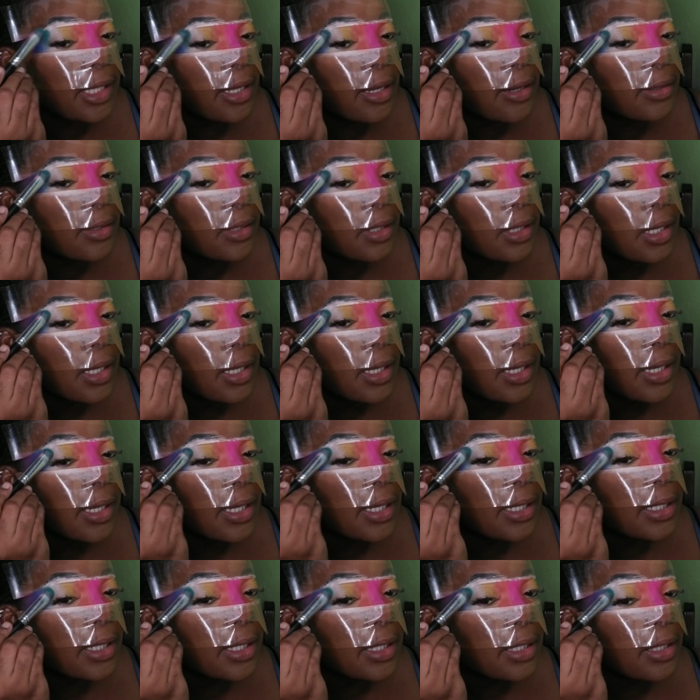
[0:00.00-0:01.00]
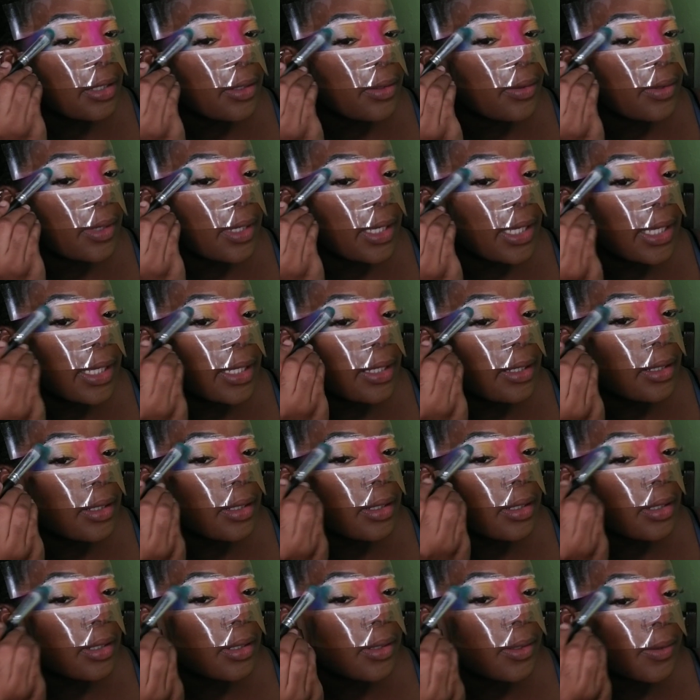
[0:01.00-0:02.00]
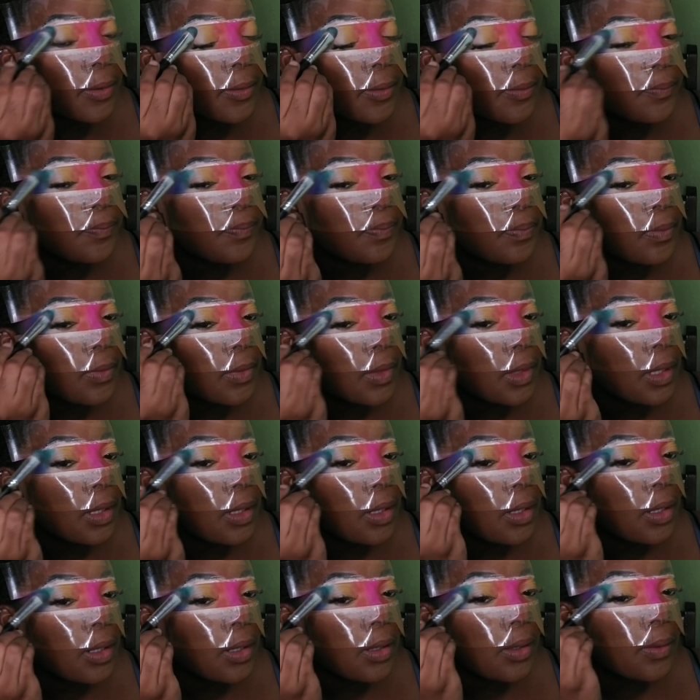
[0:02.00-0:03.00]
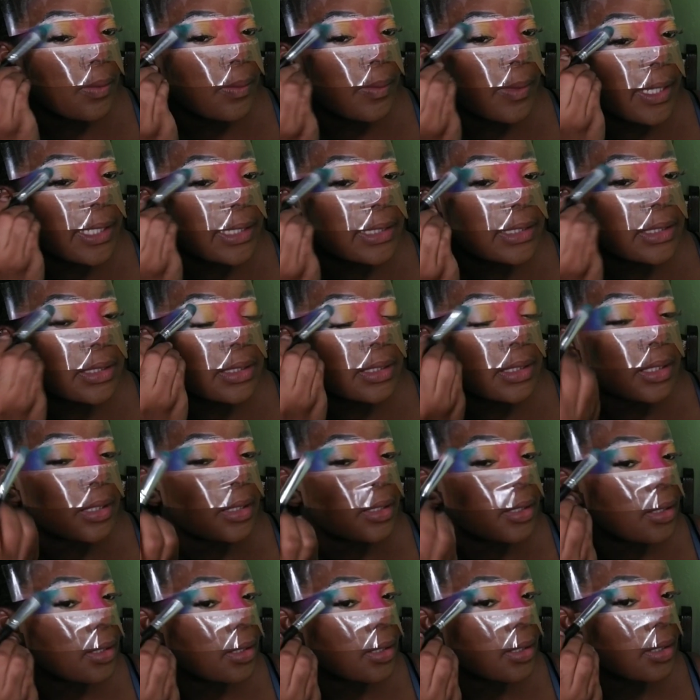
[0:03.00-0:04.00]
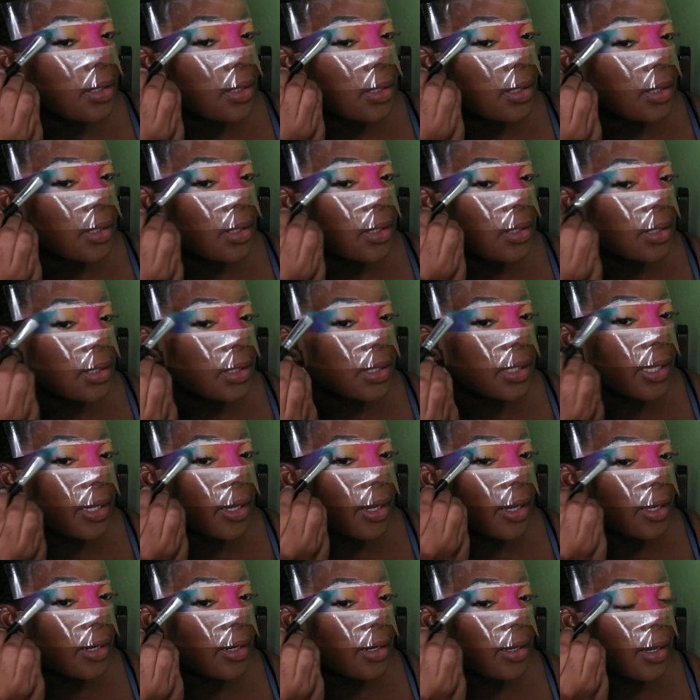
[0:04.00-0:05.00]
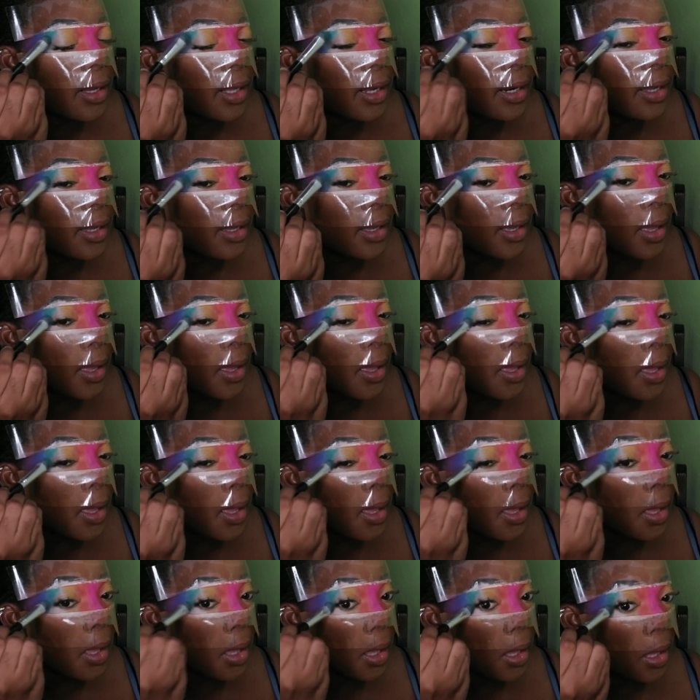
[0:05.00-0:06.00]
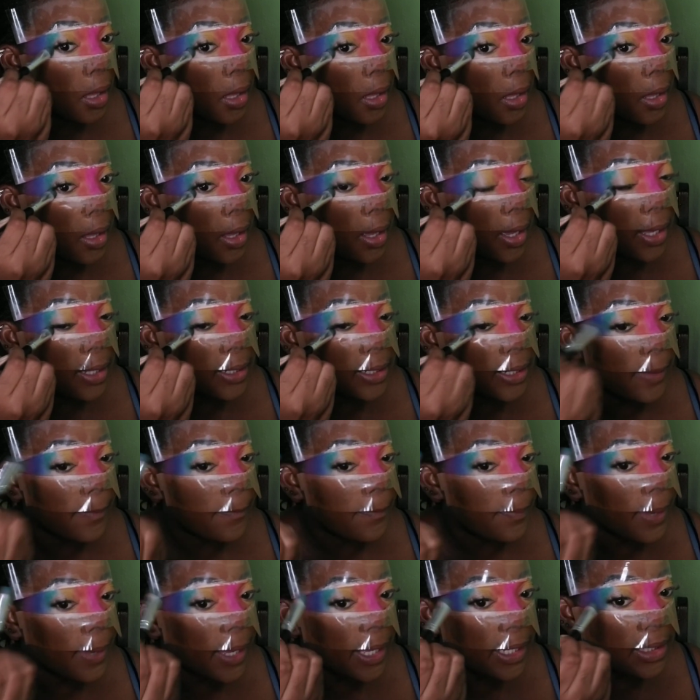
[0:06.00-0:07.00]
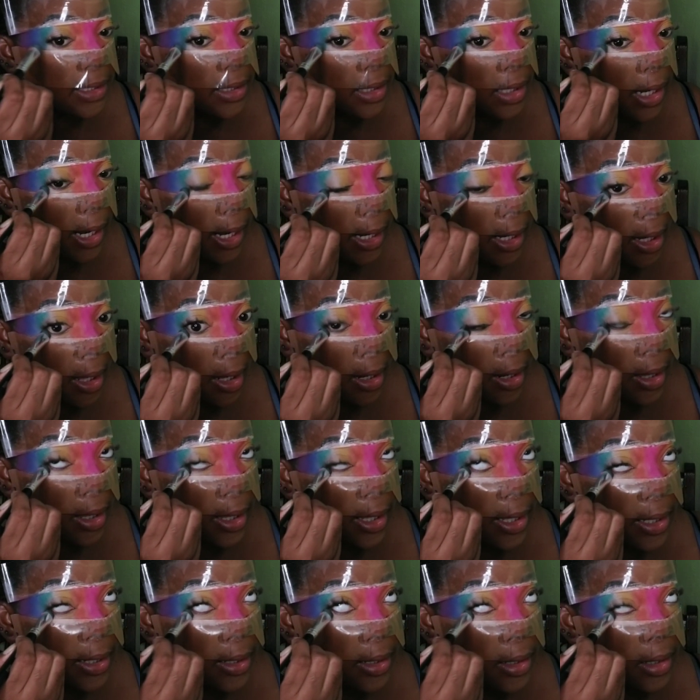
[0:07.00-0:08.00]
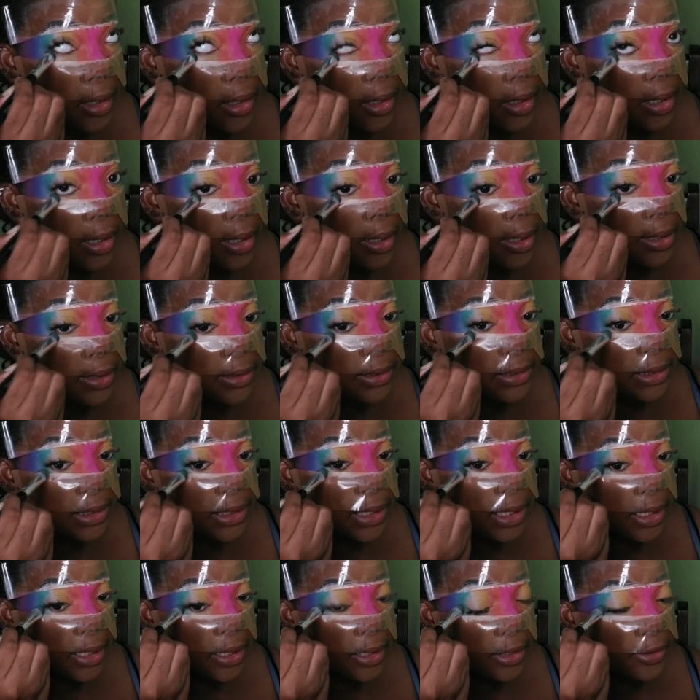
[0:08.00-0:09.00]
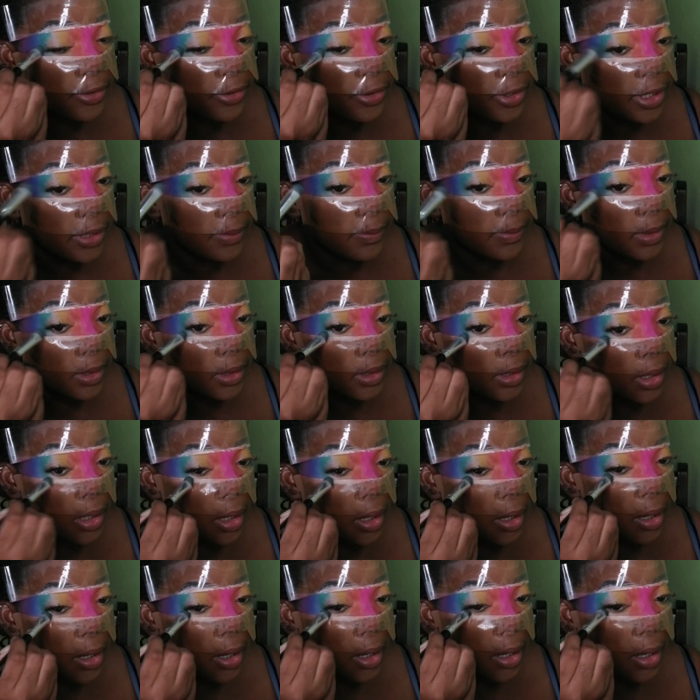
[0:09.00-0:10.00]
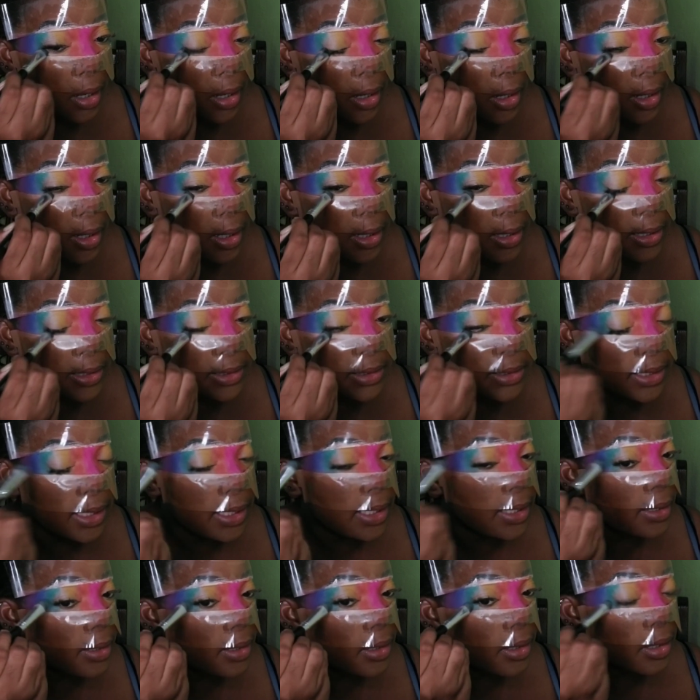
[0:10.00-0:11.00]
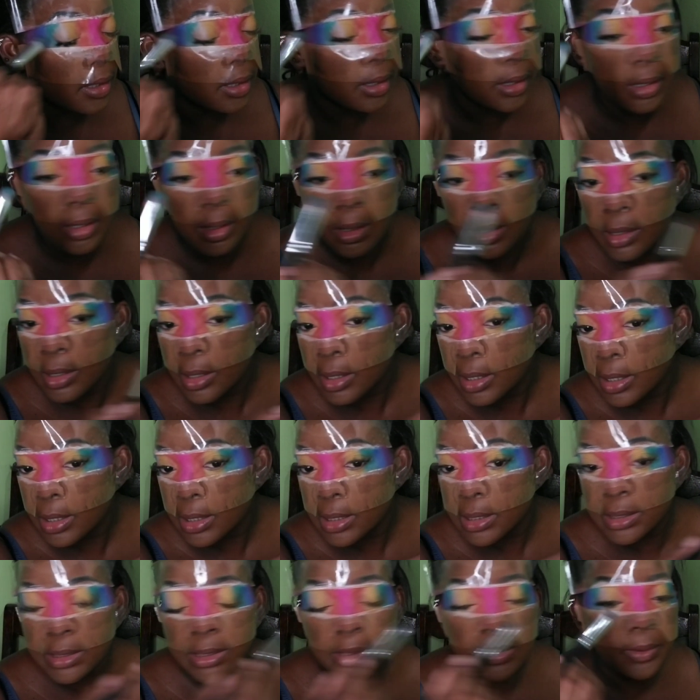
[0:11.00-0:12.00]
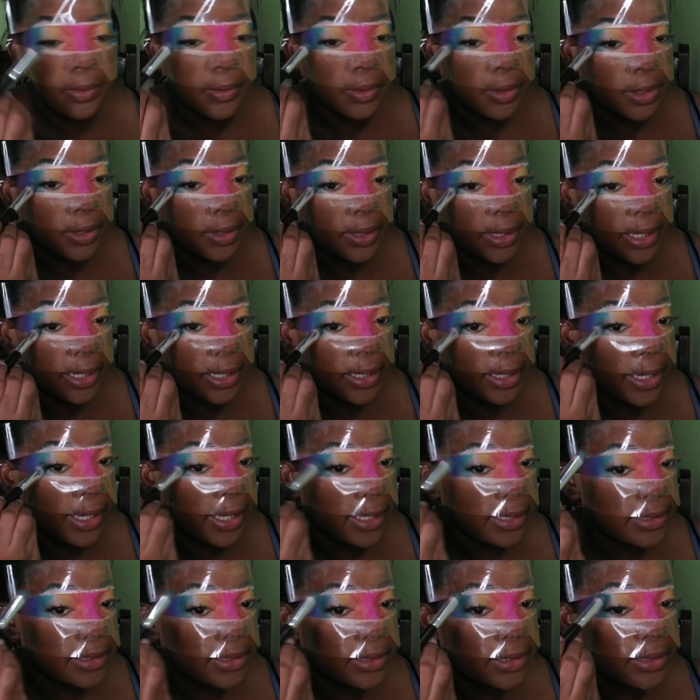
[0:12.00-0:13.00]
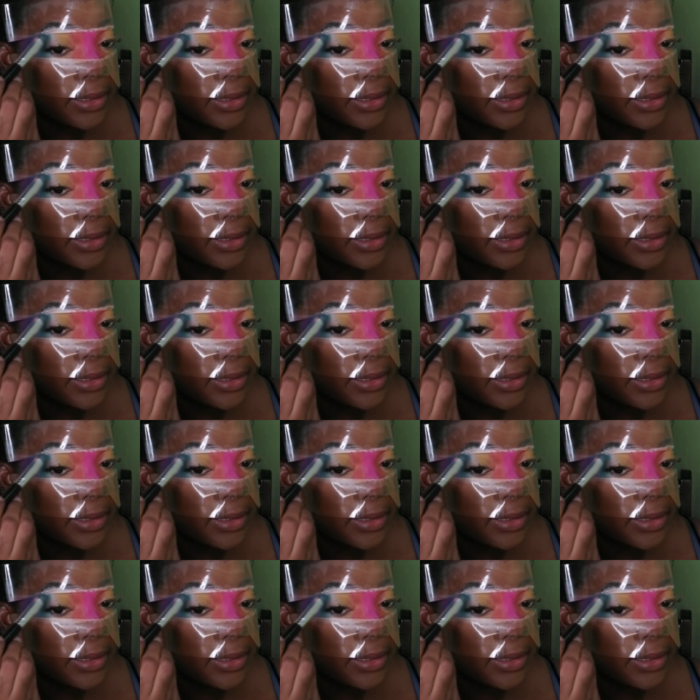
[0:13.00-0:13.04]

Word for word: out, and then you go in with your other color and you pack that color in to the cream on the skin so you can get